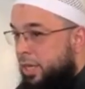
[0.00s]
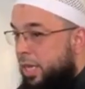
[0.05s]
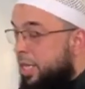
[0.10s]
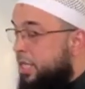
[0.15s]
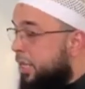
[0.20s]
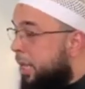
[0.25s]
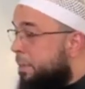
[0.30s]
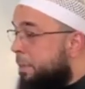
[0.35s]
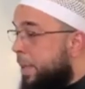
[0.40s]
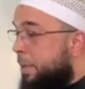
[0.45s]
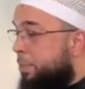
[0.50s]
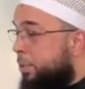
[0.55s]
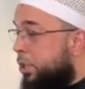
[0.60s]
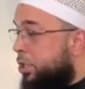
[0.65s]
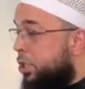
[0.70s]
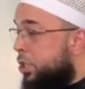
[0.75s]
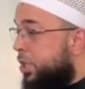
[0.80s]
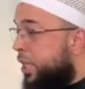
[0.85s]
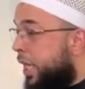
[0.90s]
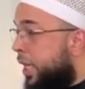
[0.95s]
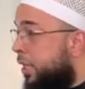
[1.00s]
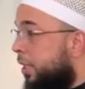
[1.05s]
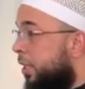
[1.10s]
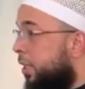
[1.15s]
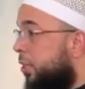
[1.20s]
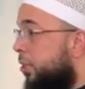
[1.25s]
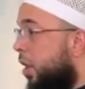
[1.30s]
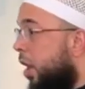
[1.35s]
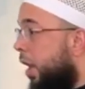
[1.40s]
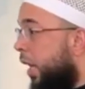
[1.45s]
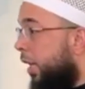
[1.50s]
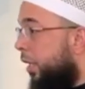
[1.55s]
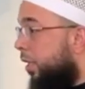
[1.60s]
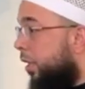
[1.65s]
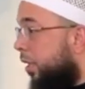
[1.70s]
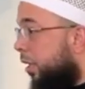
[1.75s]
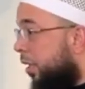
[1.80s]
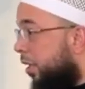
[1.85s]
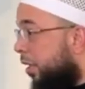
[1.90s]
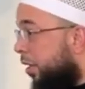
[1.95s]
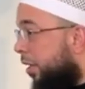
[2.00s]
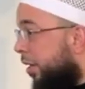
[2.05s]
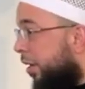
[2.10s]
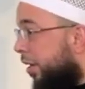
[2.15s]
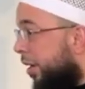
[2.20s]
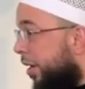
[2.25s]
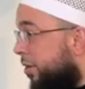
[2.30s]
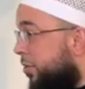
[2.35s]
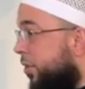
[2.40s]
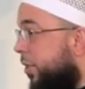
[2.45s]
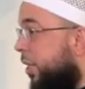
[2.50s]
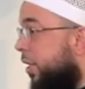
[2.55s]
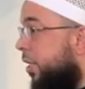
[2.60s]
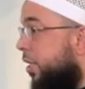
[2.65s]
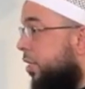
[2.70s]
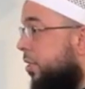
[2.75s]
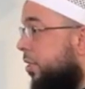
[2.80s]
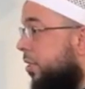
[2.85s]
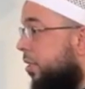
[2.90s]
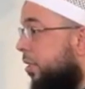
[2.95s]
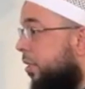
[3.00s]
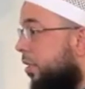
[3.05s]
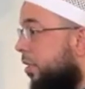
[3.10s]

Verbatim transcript: And some people are just scared of the dark, as it is.